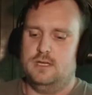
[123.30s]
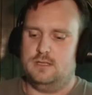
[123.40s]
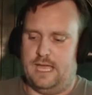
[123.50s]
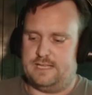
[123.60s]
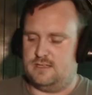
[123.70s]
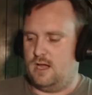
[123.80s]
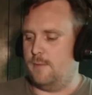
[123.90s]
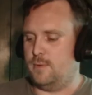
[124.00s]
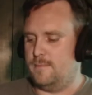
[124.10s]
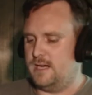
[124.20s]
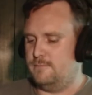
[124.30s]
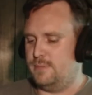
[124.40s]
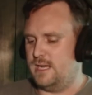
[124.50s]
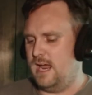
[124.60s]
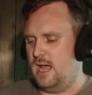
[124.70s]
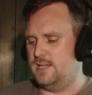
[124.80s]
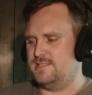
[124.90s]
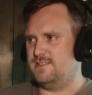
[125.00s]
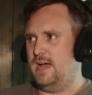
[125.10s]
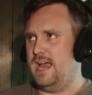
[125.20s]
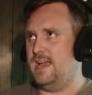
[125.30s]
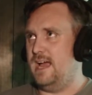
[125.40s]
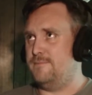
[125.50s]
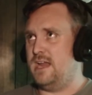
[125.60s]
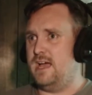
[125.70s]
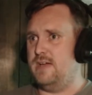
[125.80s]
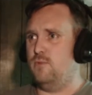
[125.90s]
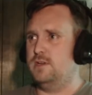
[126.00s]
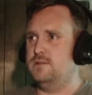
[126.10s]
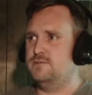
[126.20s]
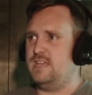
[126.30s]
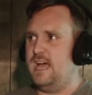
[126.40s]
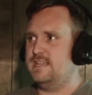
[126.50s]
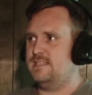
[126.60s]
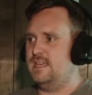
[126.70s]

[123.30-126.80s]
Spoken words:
like to compliment them, but also, I'm not one of those guys that